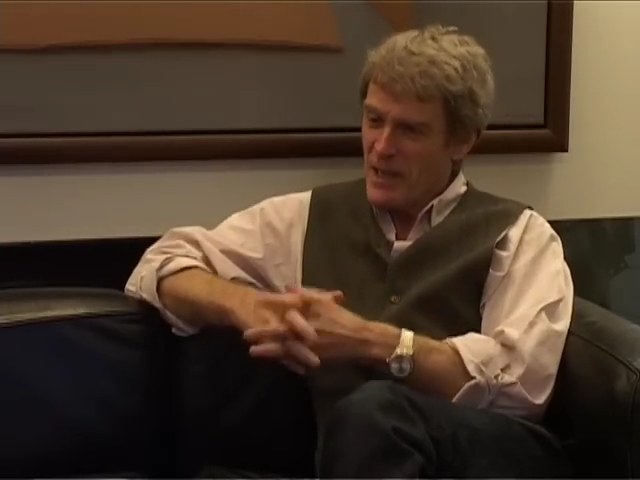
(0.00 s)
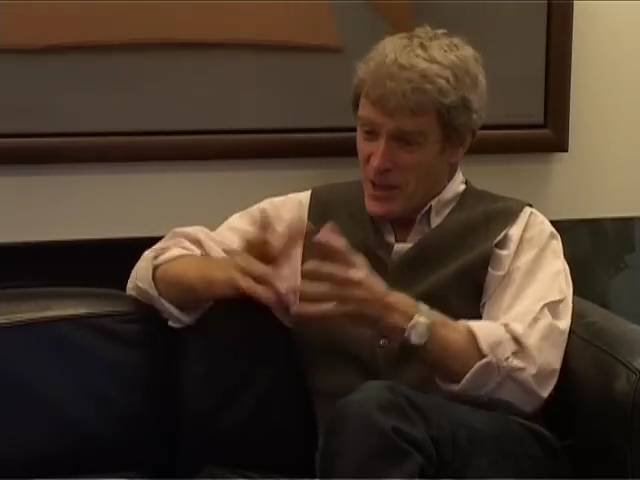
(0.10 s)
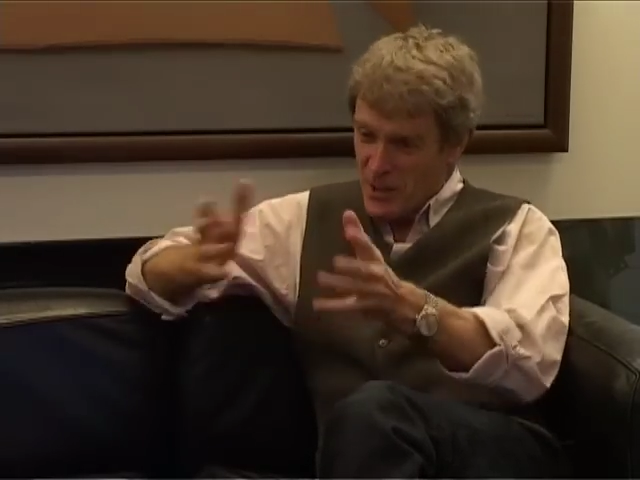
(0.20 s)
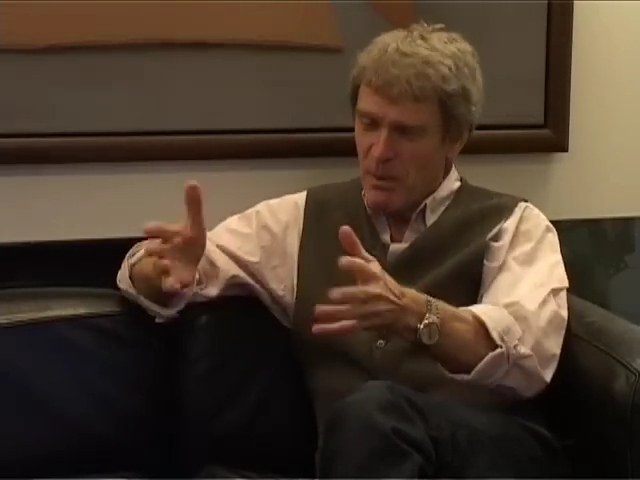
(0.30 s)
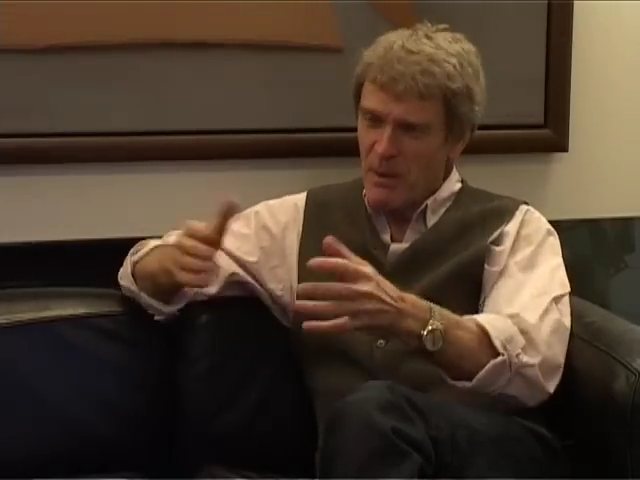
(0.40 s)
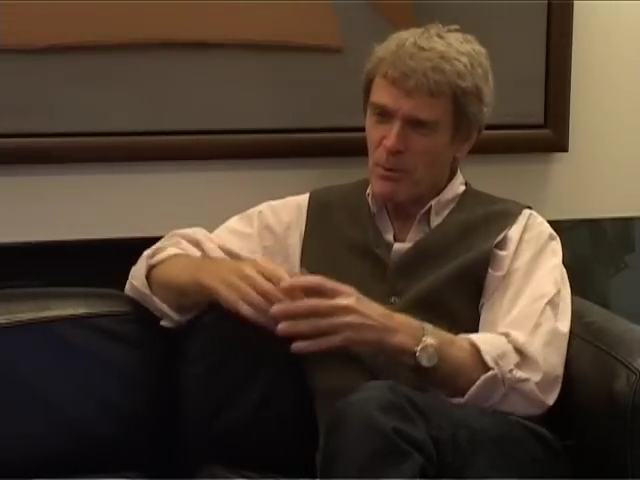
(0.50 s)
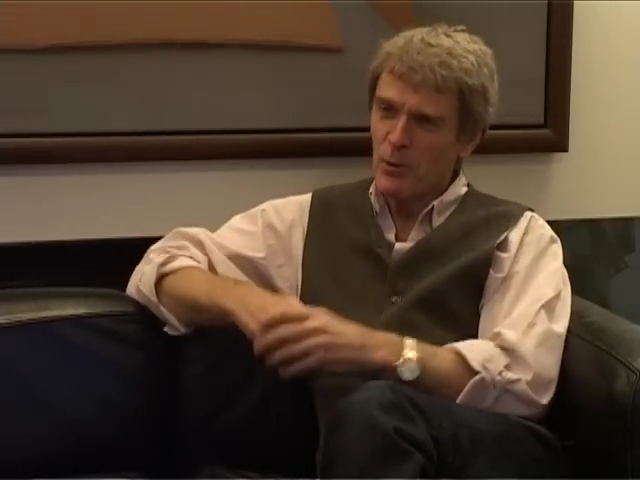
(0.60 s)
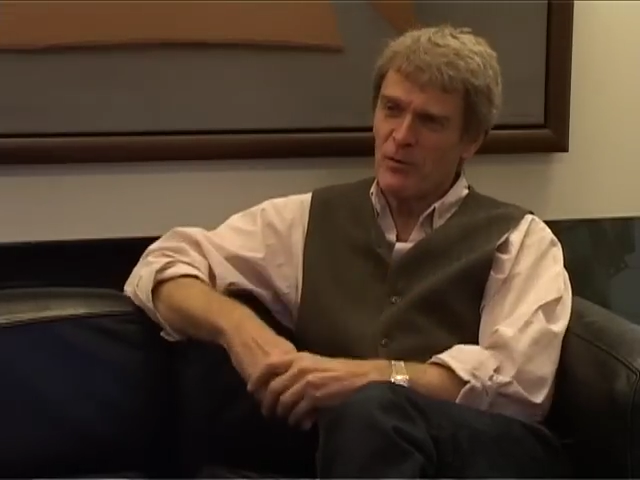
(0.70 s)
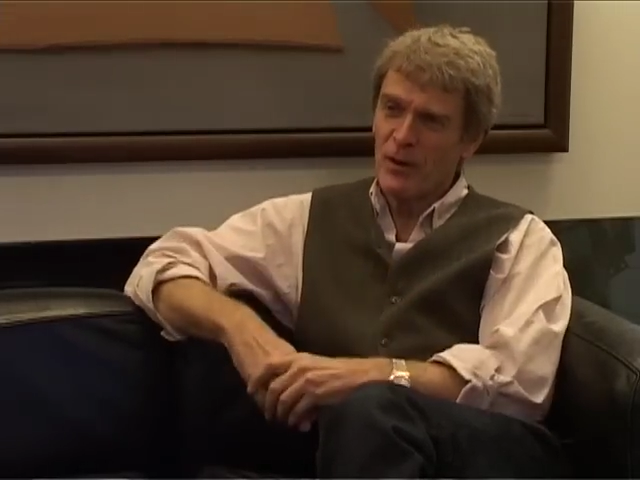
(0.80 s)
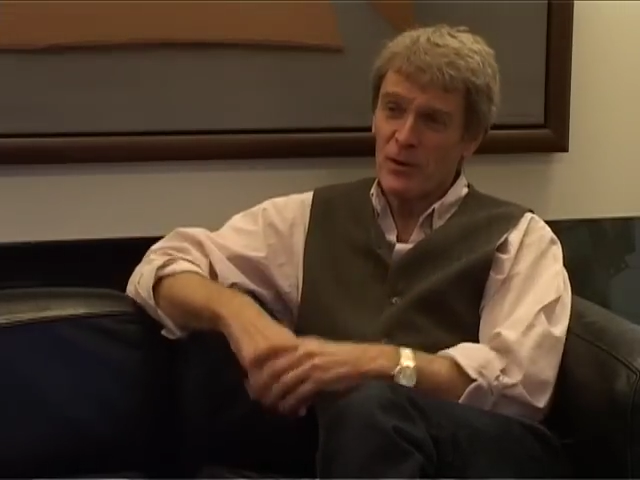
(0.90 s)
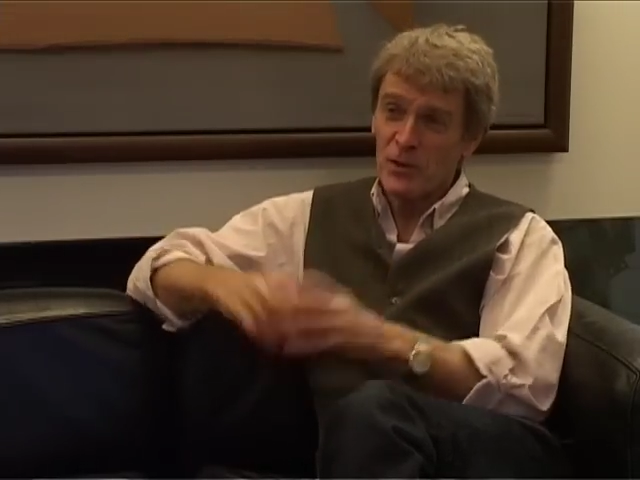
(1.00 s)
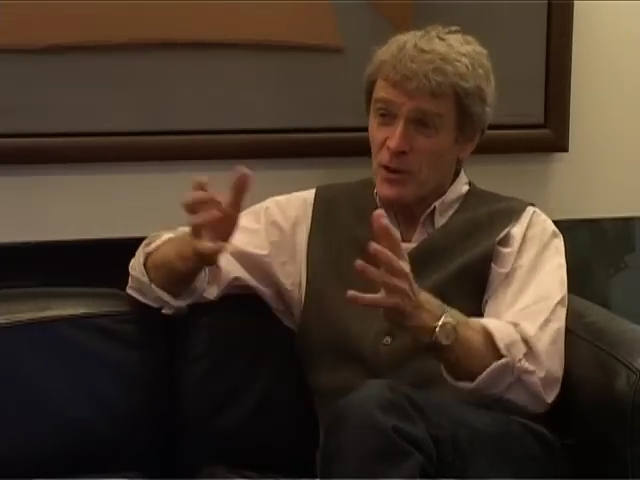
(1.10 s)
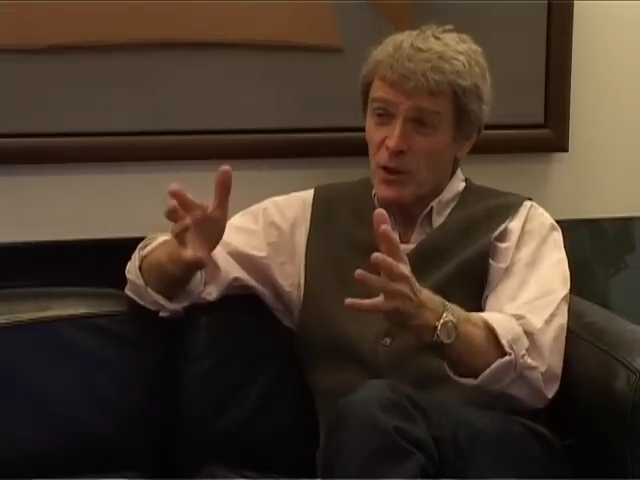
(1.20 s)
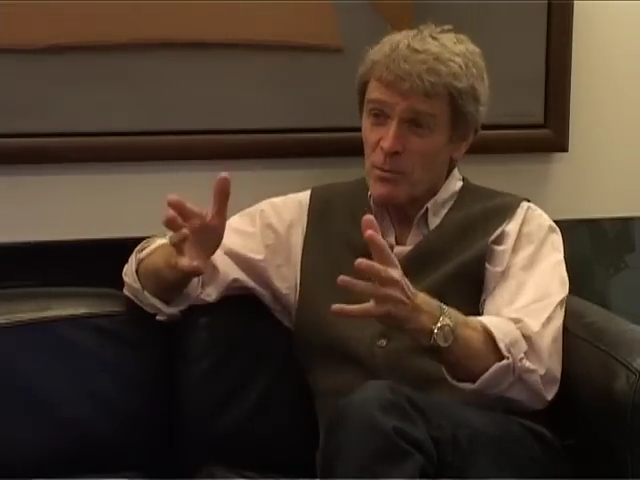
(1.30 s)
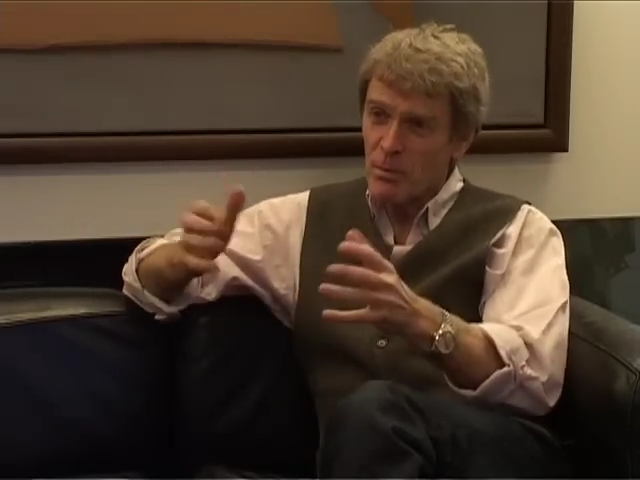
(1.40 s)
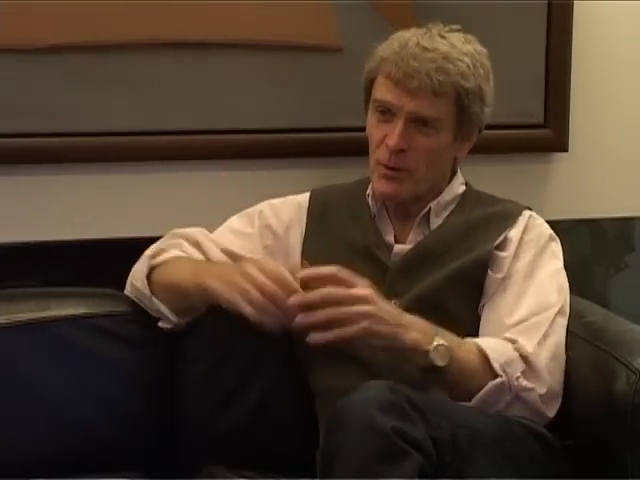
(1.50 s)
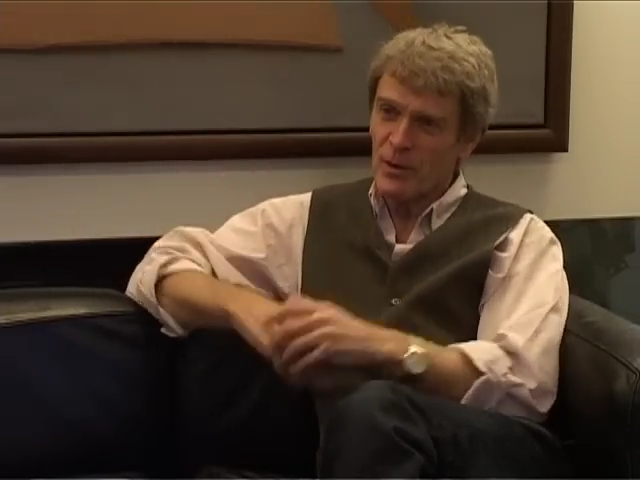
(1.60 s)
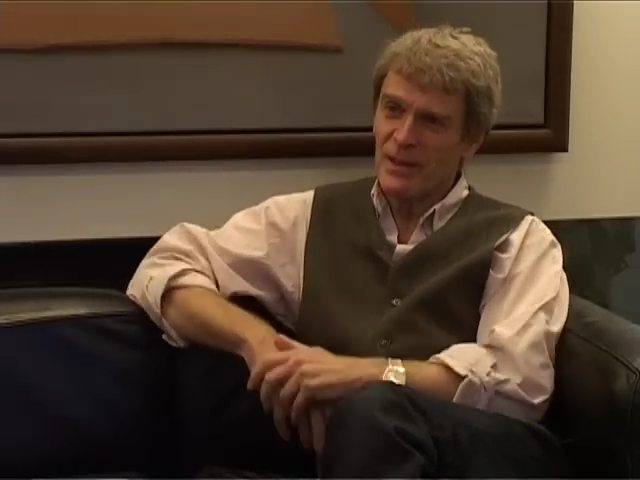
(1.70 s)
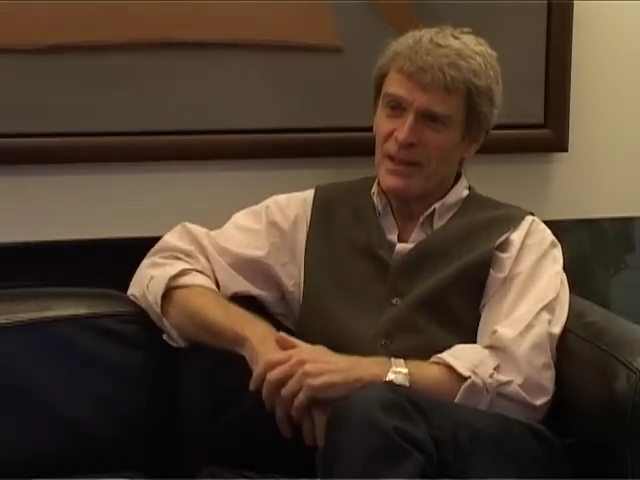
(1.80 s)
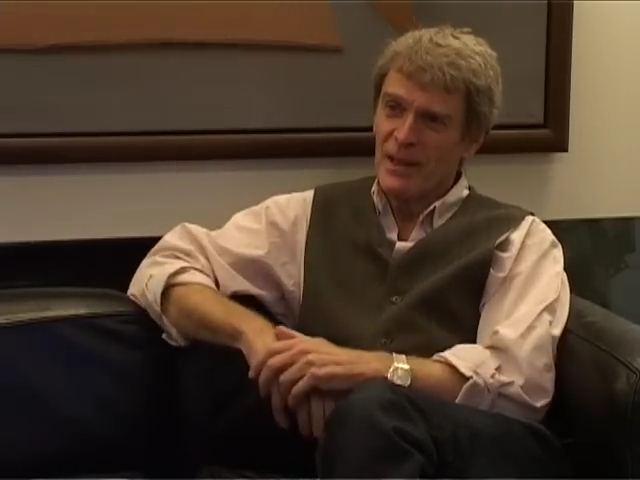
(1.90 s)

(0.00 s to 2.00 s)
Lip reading: here's my portfolio. It's a notebook